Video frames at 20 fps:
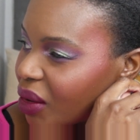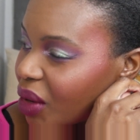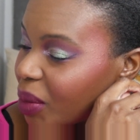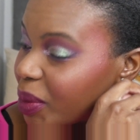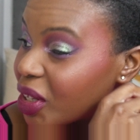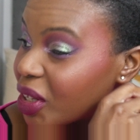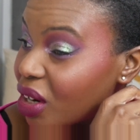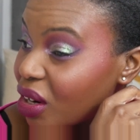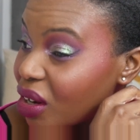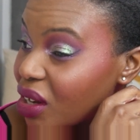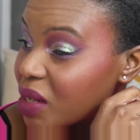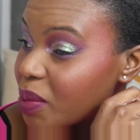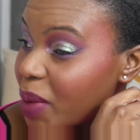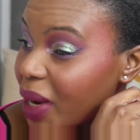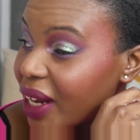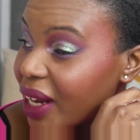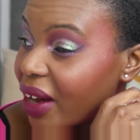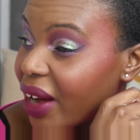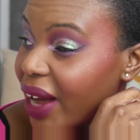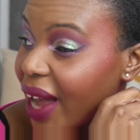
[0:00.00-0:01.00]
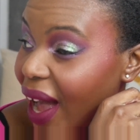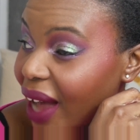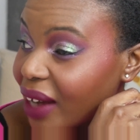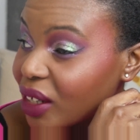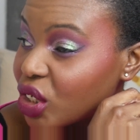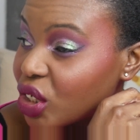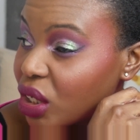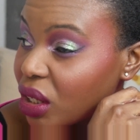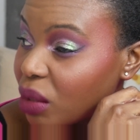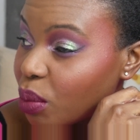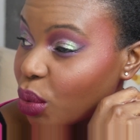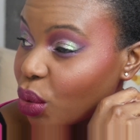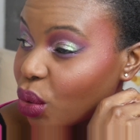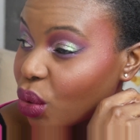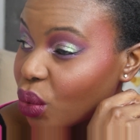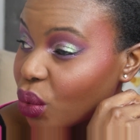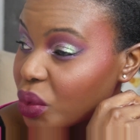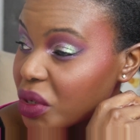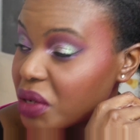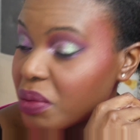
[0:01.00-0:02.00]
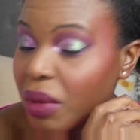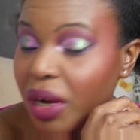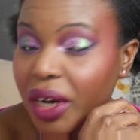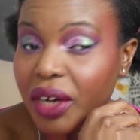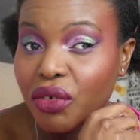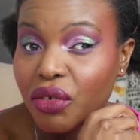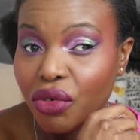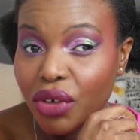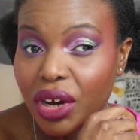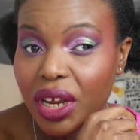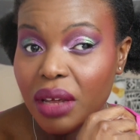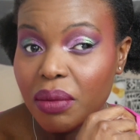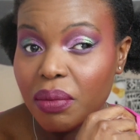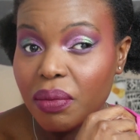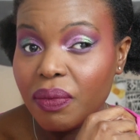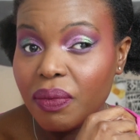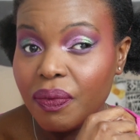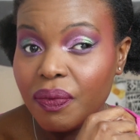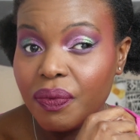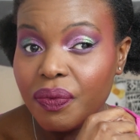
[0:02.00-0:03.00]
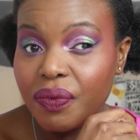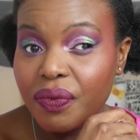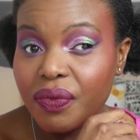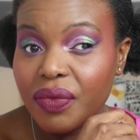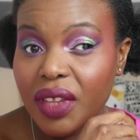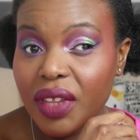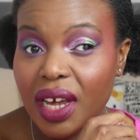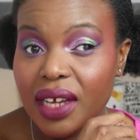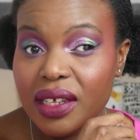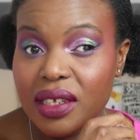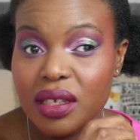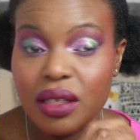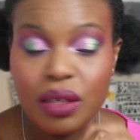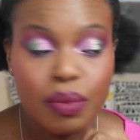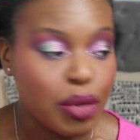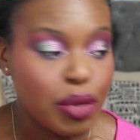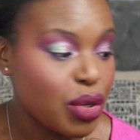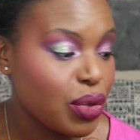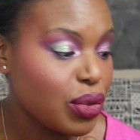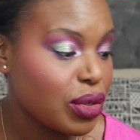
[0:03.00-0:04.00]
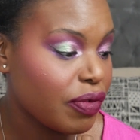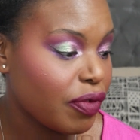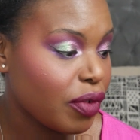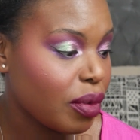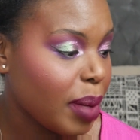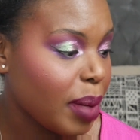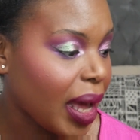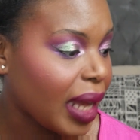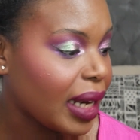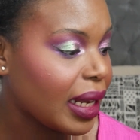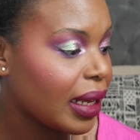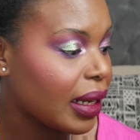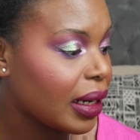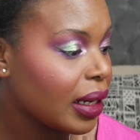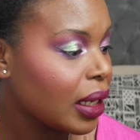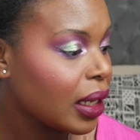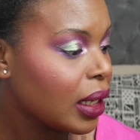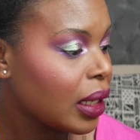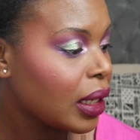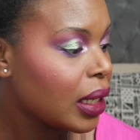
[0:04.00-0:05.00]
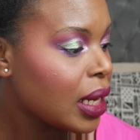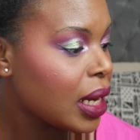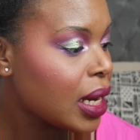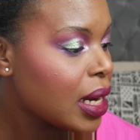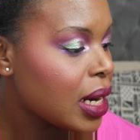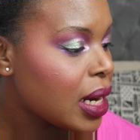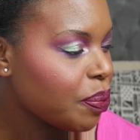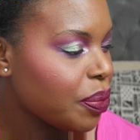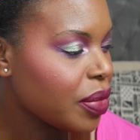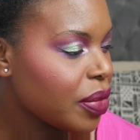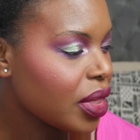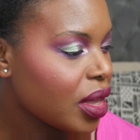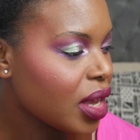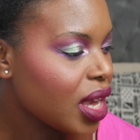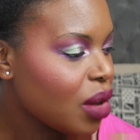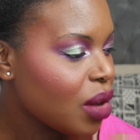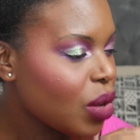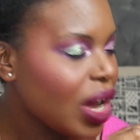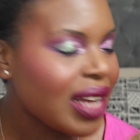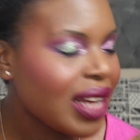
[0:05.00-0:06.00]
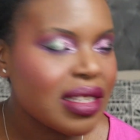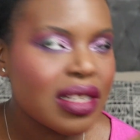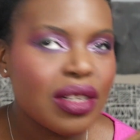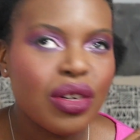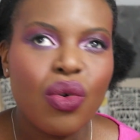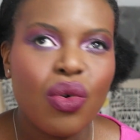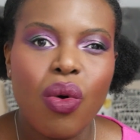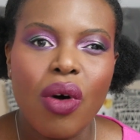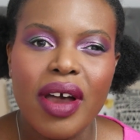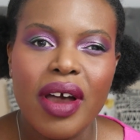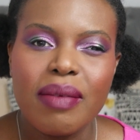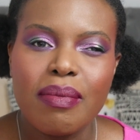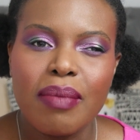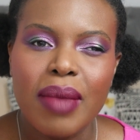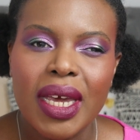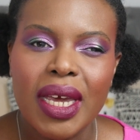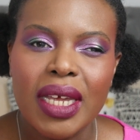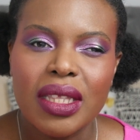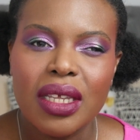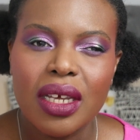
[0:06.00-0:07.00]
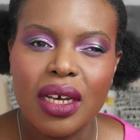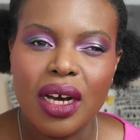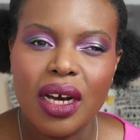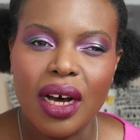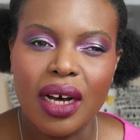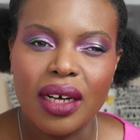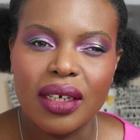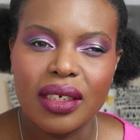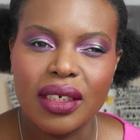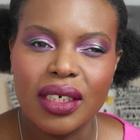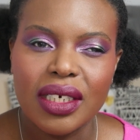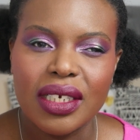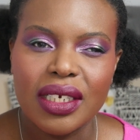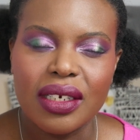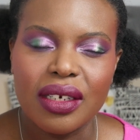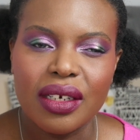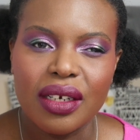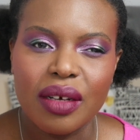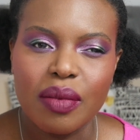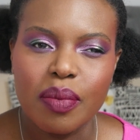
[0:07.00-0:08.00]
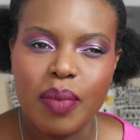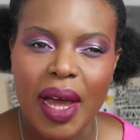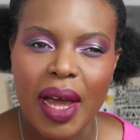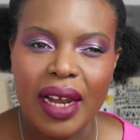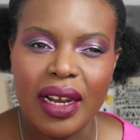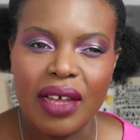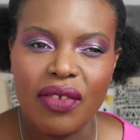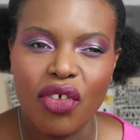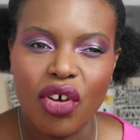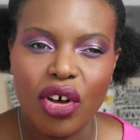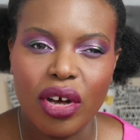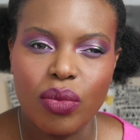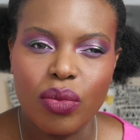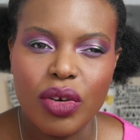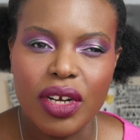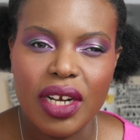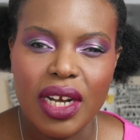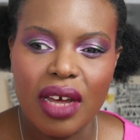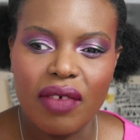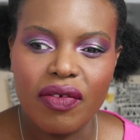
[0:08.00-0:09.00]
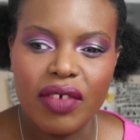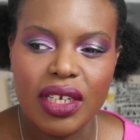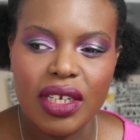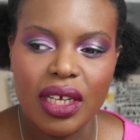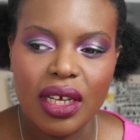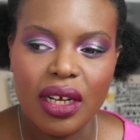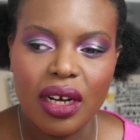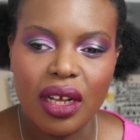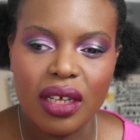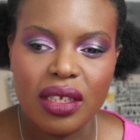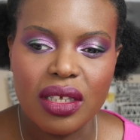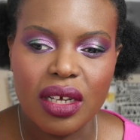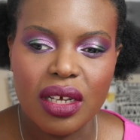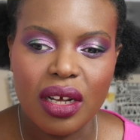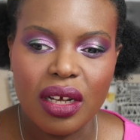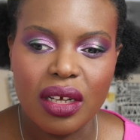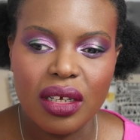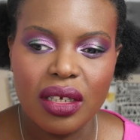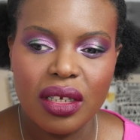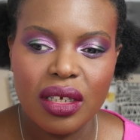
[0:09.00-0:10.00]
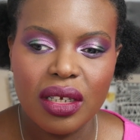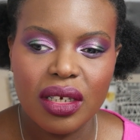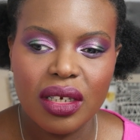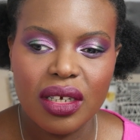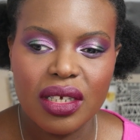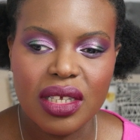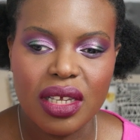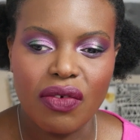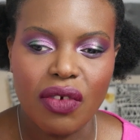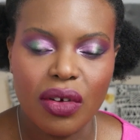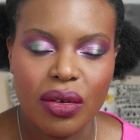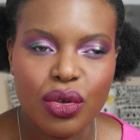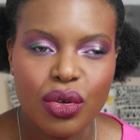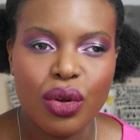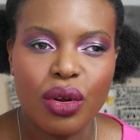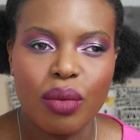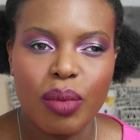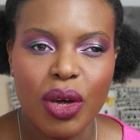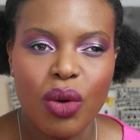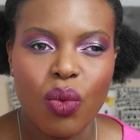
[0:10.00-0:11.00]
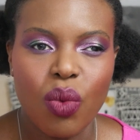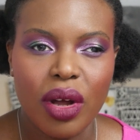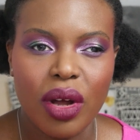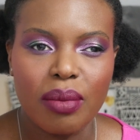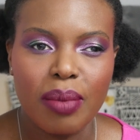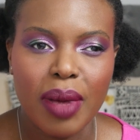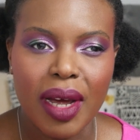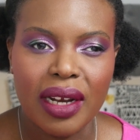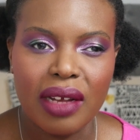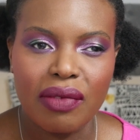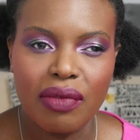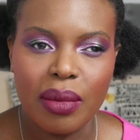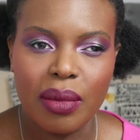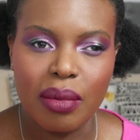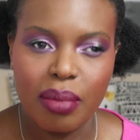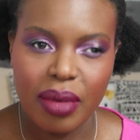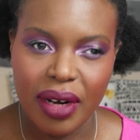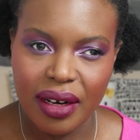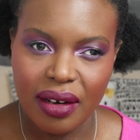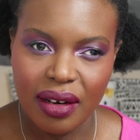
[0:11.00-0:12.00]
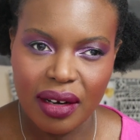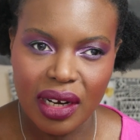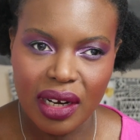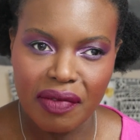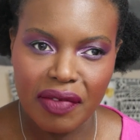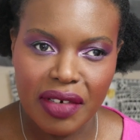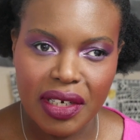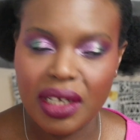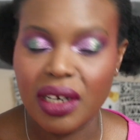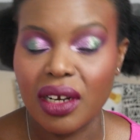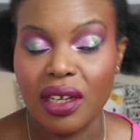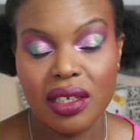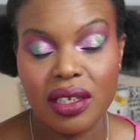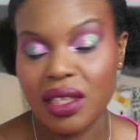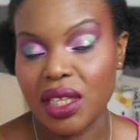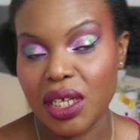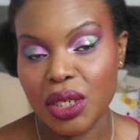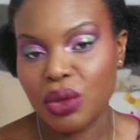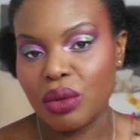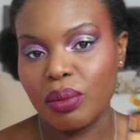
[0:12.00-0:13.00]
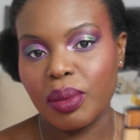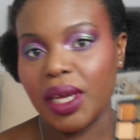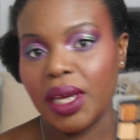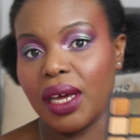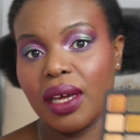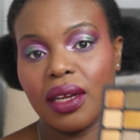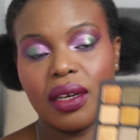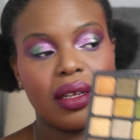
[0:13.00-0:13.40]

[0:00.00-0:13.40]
I mean, the last palette I actually bought was My Dream. That's a beautiful palette. It hasn't quite made the cut in palette that I would never declutter, because if I was going to pick one palette from the brand I'd never declutter, this would be it.